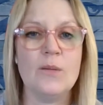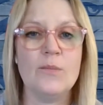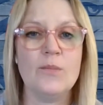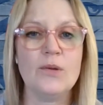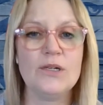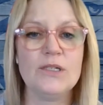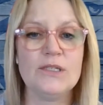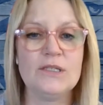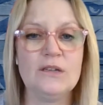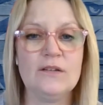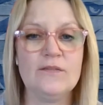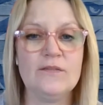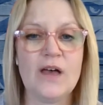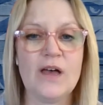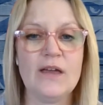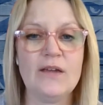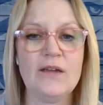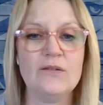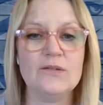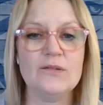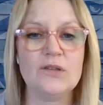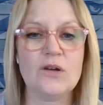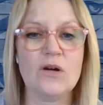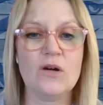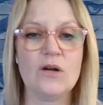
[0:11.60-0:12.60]
personal
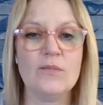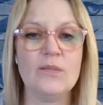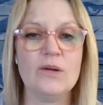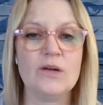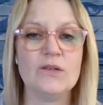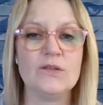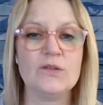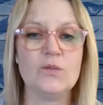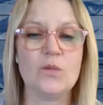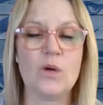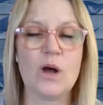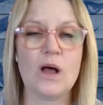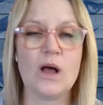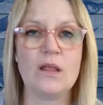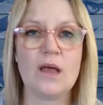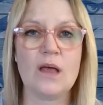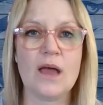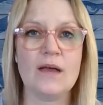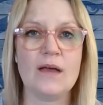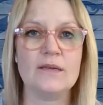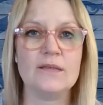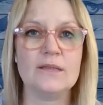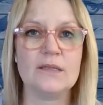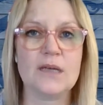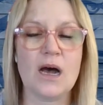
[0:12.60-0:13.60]
values are, but as well
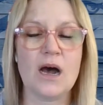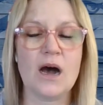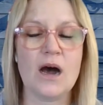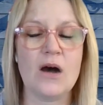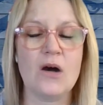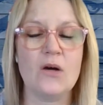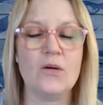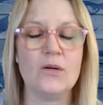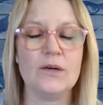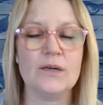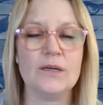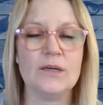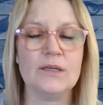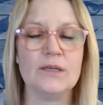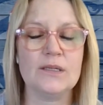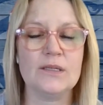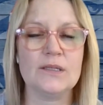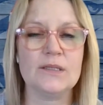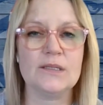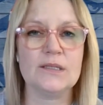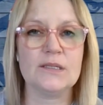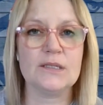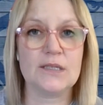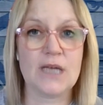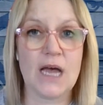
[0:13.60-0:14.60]
as our
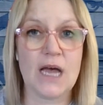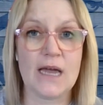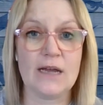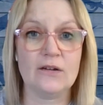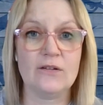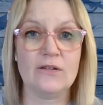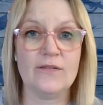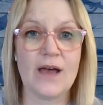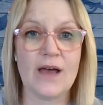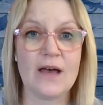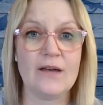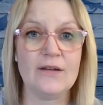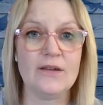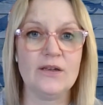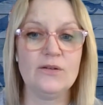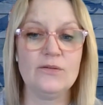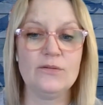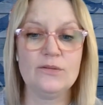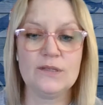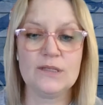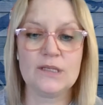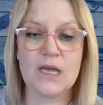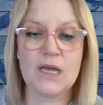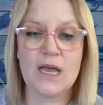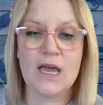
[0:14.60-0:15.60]
societal
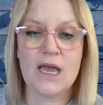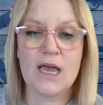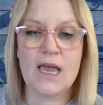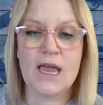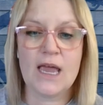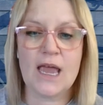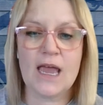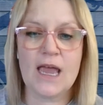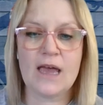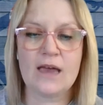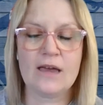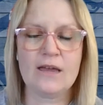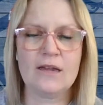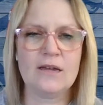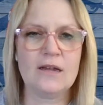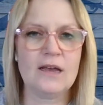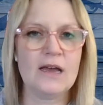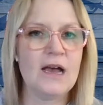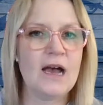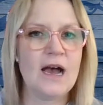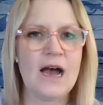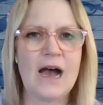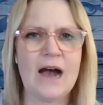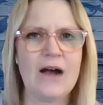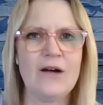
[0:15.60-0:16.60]
values, and
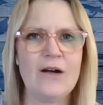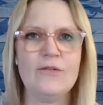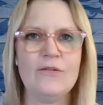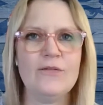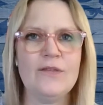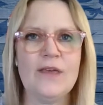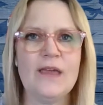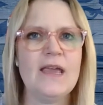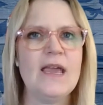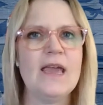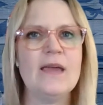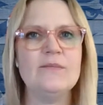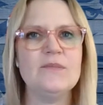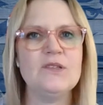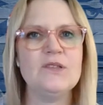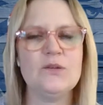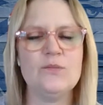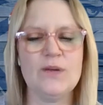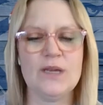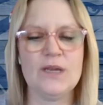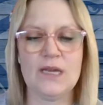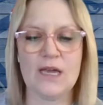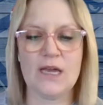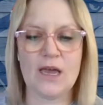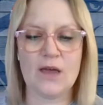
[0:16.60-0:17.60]
how they came to
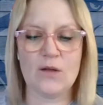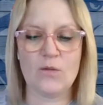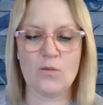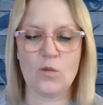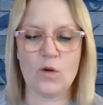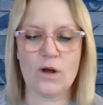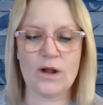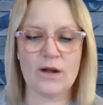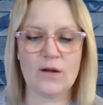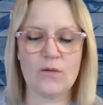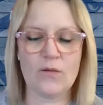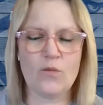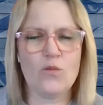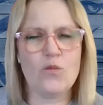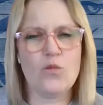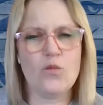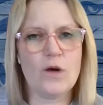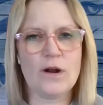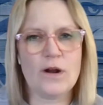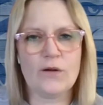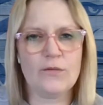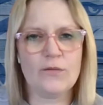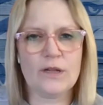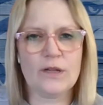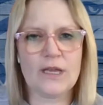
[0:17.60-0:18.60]
be and what
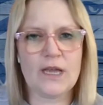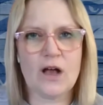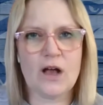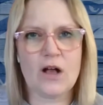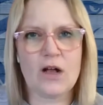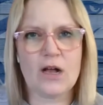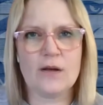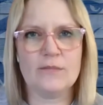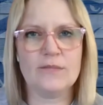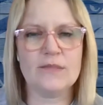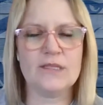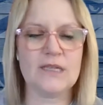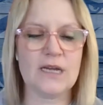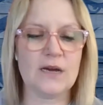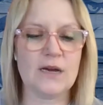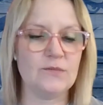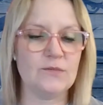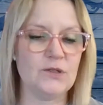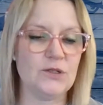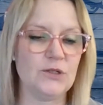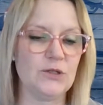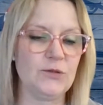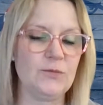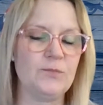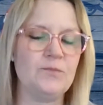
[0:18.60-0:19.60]
it really all comes down
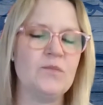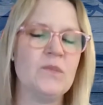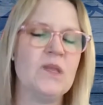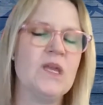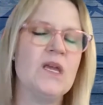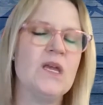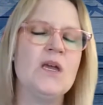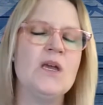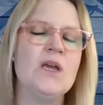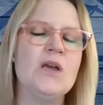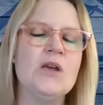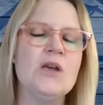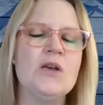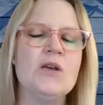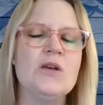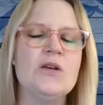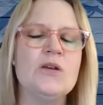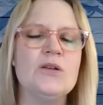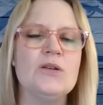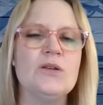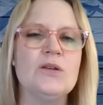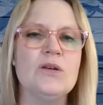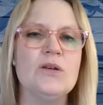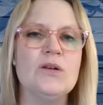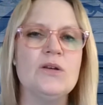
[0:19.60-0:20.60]
to.
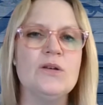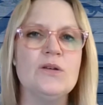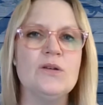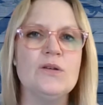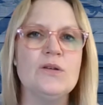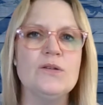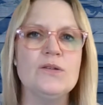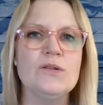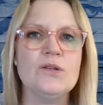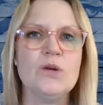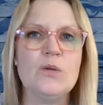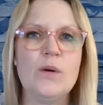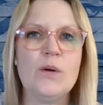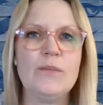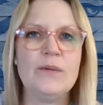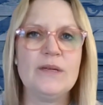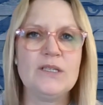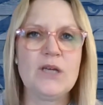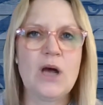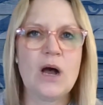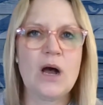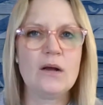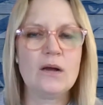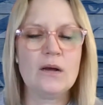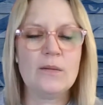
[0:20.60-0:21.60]
So when we
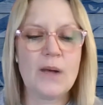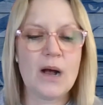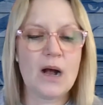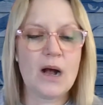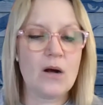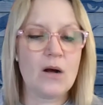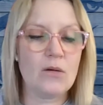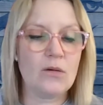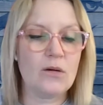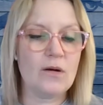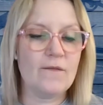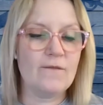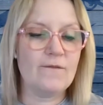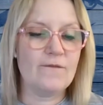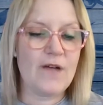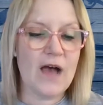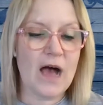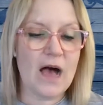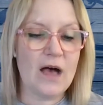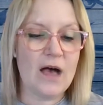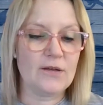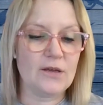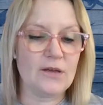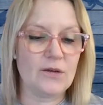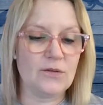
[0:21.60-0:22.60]
talk about
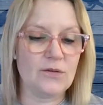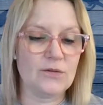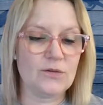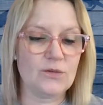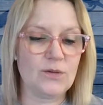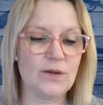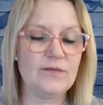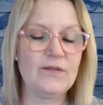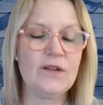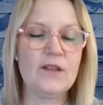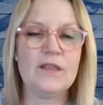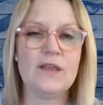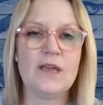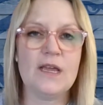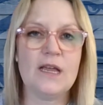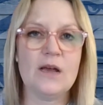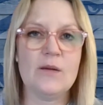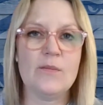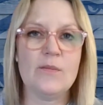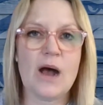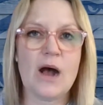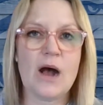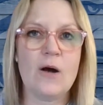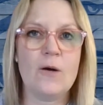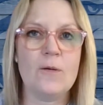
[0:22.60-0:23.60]
values, we have to think
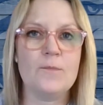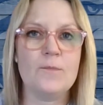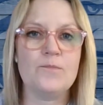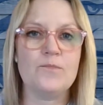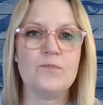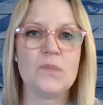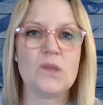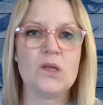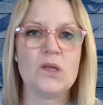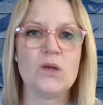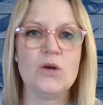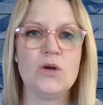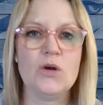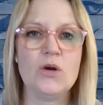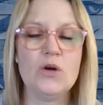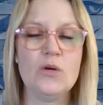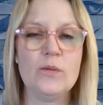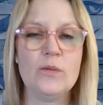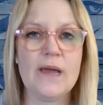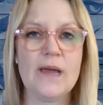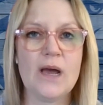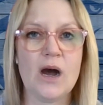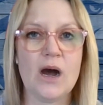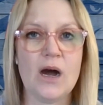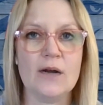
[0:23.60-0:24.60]
about who
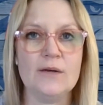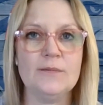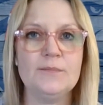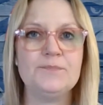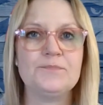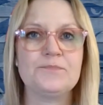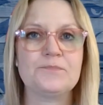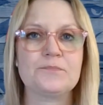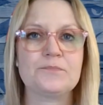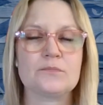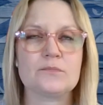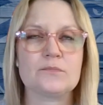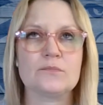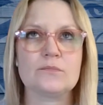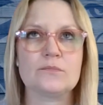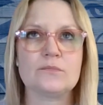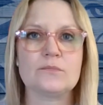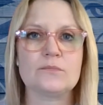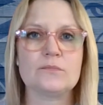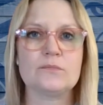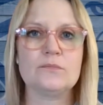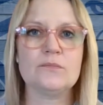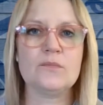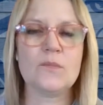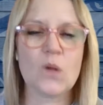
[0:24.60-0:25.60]
we are,
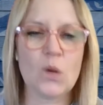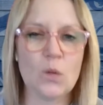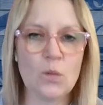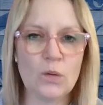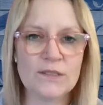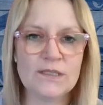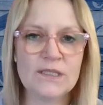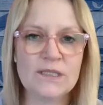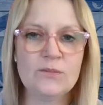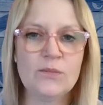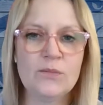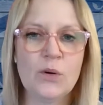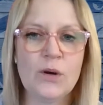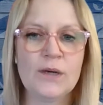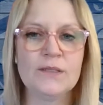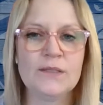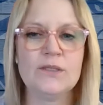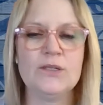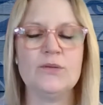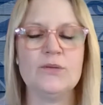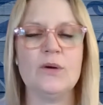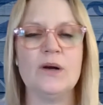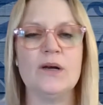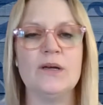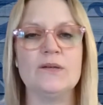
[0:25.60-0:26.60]
what's important
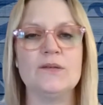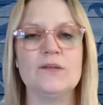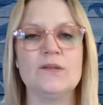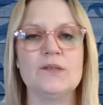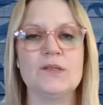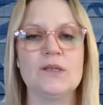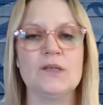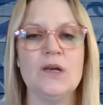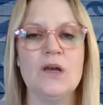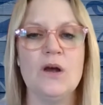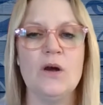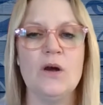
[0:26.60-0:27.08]
to us,